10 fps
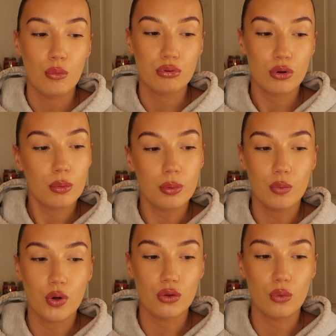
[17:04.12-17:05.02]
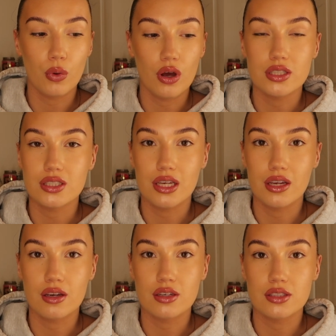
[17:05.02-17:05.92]
probably one of the worst
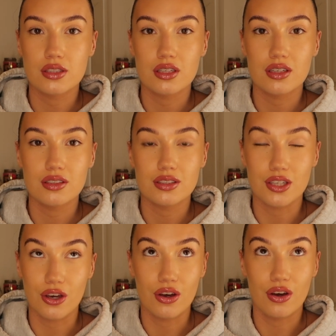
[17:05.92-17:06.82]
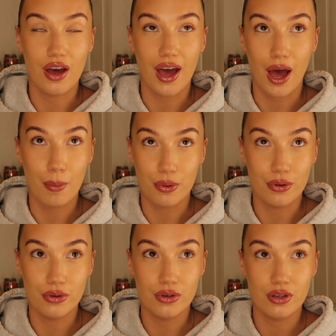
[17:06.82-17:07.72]
things to
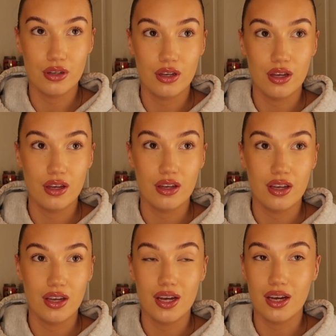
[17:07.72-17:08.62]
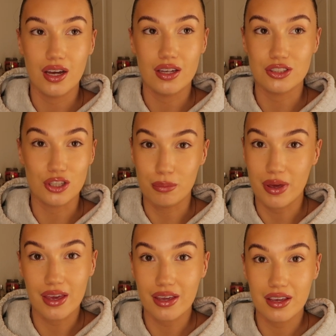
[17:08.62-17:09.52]
happen to
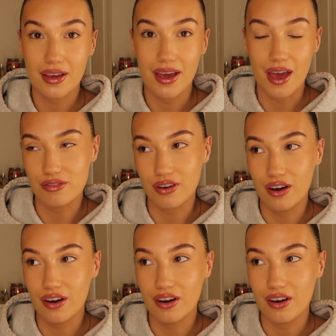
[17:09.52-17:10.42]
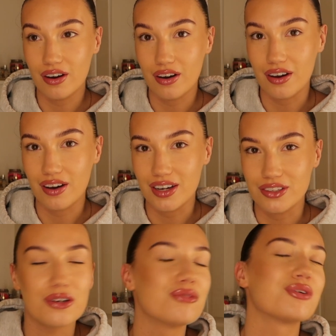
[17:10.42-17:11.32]
me ever. I
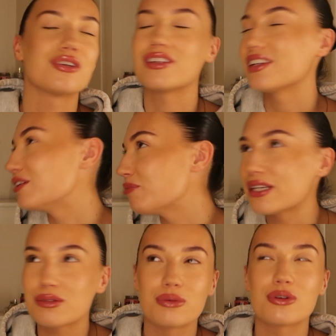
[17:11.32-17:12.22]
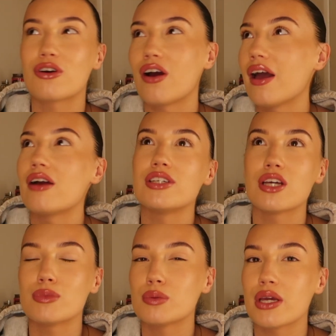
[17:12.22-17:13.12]
don't even want to, it makes me want to cry every
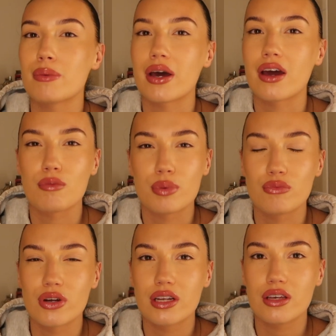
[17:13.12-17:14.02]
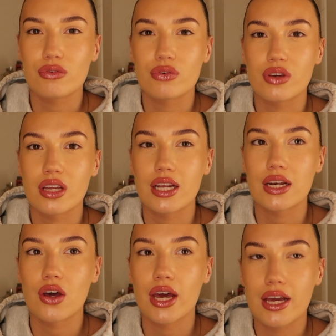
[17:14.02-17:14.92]
time I speak about it. I've been really
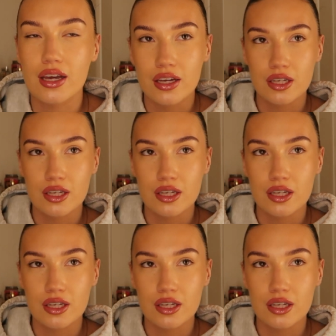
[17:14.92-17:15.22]
feeling like,